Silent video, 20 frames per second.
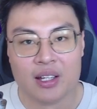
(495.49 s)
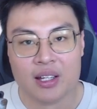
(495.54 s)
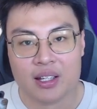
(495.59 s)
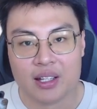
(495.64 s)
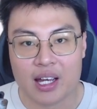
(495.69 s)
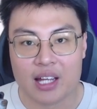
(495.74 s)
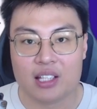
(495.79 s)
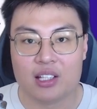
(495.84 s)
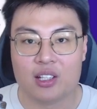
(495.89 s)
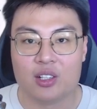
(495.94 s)

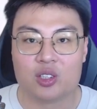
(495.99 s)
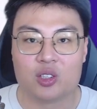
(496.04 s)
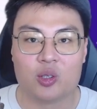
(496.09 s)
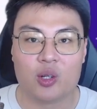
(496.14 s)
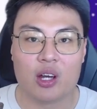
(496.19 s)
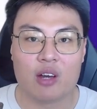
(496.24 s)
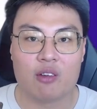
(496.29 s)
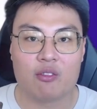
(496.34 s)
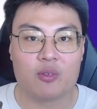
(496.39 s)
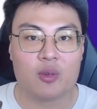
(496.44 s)
And they also
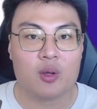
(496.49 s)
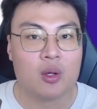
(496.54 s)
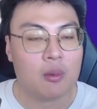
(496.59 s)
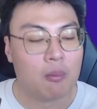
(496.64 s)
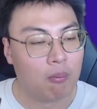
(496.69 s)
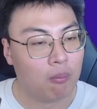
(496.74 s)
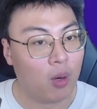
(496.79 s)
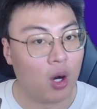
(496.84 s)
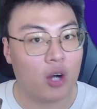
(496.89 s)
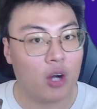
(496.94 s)
have
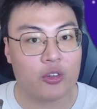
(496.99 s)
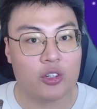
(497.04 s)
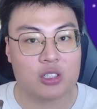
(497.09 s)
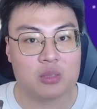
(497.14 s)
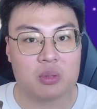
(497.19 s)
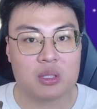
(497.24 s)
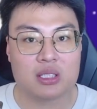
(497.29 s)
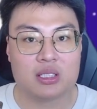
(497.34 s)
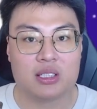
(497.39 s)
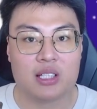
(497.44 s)
more
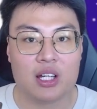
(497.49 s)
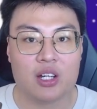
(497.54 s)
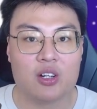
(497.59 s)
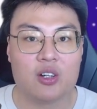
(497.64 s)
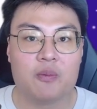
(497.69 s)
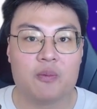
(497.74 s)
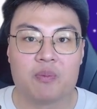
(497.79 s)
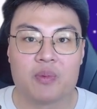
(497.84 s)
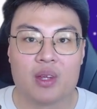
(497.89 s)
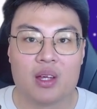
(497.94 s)
Christmas
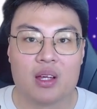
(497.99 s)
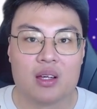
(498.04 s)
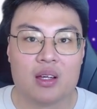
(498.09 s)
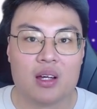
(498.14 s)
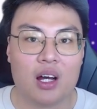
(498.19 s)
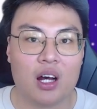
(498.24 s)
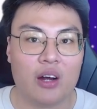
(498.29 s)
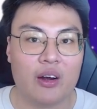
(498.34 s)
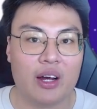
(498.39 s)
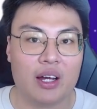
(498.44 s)
deal,
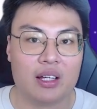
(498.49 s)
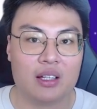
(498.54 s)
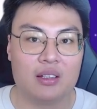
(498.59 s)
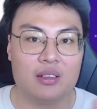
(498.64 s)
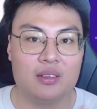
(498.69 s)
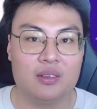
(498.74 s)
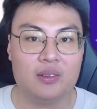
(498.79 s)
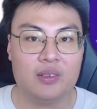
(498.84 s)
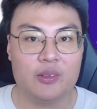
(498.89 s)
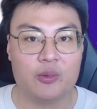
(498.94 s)
all right
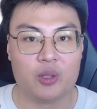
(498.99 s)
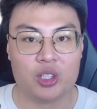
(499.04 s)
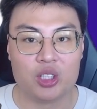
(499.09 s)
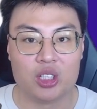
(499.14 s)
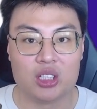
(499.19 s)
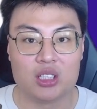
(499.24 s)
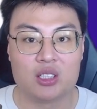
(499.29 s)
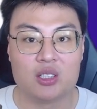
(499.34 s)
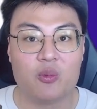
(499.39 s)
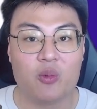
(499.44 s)
which
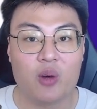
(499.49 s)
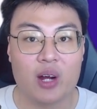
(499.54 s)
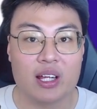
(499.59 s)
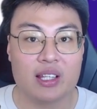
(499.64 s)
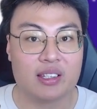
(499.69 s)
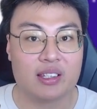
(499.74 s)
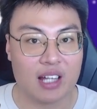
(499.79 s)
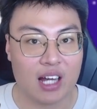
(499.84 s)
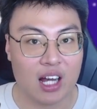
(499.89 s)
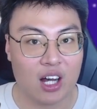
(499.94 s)
is right
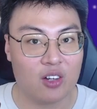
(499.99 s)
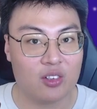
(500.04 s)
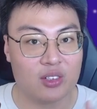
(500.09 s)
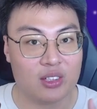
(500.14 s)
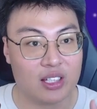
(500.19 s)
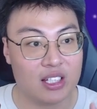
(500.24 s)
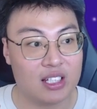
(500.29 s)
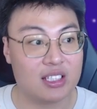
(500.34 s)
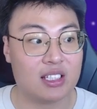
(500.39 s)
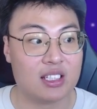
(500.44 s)
now.
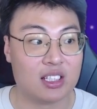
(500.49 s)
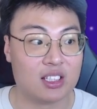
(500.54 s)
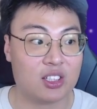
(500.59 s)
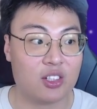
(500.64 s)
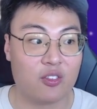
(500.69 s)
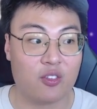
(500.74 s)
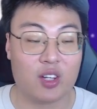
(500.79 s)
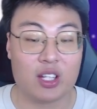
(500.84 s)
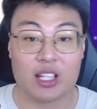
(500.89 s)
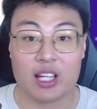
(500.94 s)
This is the
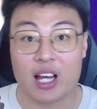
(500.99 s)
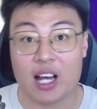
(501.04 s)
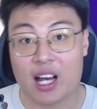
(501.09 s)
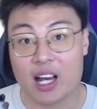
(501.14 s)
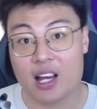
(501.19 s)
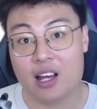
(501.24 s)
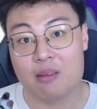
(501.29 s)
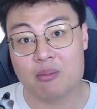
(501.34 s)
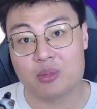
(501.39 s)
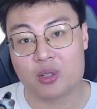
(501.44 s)
software that
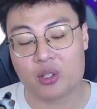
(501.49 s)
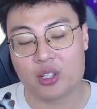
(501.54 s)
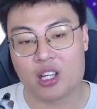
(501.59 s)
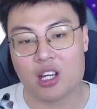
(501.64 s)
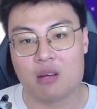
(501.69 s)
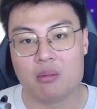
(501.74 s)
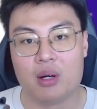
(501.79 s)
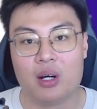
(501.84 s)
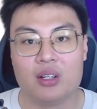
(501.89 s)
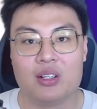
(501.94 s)
I am talking
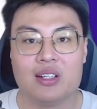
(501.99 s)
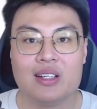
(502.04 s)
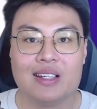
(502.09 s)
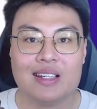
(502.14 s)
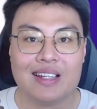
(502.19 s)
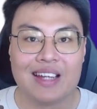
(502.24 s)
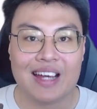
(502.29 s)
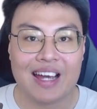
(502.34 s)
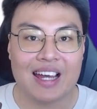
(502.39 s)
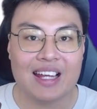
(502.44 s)
about,
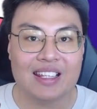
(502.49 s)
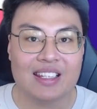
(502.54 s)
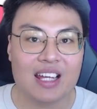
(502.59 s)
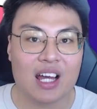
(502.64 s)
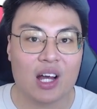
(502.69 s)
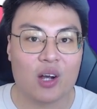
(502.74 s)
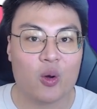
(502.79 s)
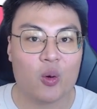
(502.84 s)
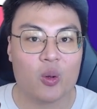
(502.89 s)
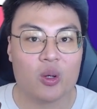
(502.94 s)
and they
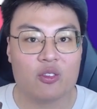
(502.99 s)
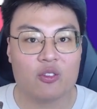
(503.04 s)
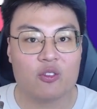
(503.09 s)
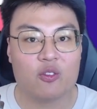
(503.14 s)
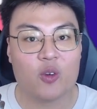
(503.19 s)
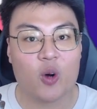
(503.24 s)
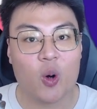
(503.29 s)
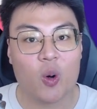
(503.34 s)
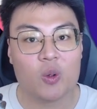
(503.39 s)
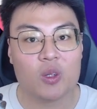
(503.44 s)
are going
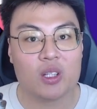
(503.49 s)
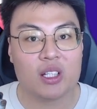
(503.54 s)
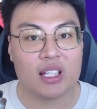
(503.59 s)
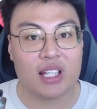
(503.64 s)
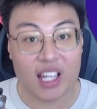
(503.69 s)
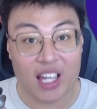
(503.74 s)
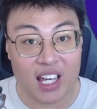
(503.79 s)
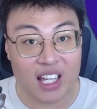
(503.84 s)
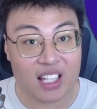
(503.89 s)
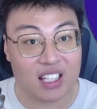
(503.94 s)
for only
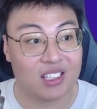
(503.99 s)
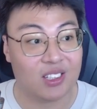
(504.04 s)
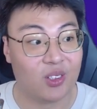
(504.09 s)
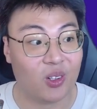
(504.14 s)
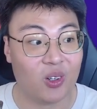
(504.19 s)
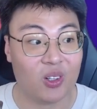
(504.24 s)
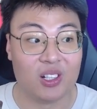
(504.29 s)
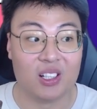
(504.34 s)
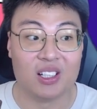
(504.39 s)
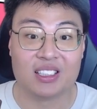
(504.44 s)
eight
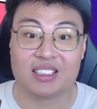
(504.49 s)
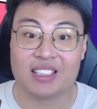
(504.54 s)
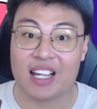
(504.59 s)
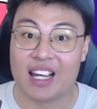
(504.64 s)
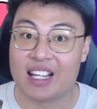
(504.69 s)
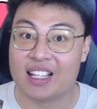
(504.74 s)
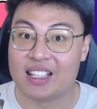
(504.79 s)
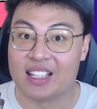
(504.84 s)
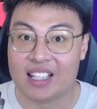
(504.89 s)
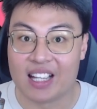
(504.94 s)
dollars
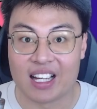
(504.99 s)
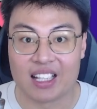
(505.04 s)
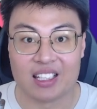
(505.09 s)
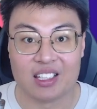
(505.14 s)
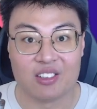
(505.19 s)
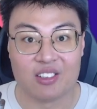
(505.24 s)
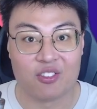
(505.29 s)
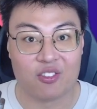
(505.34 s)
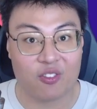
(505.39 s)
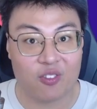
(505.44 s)
and
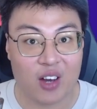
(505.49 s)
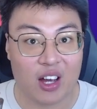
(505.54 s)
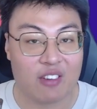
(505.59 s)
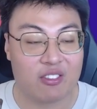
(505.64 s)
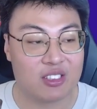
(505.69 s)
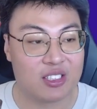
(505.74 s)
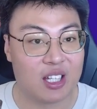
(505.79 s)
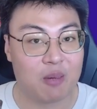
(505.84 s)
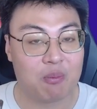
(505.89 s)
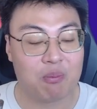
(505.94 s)
ninety five
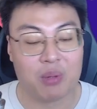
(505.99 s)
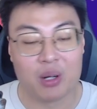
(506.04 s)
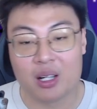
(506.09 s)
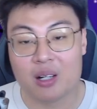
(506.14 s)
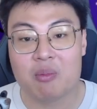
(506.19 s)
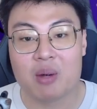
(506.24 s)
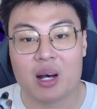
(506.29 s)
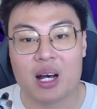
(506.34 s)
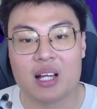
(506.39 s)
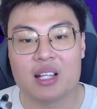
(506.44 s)
cent per
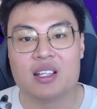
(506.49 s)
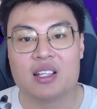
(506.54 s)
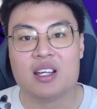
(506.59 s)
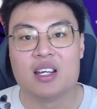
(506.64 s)
month.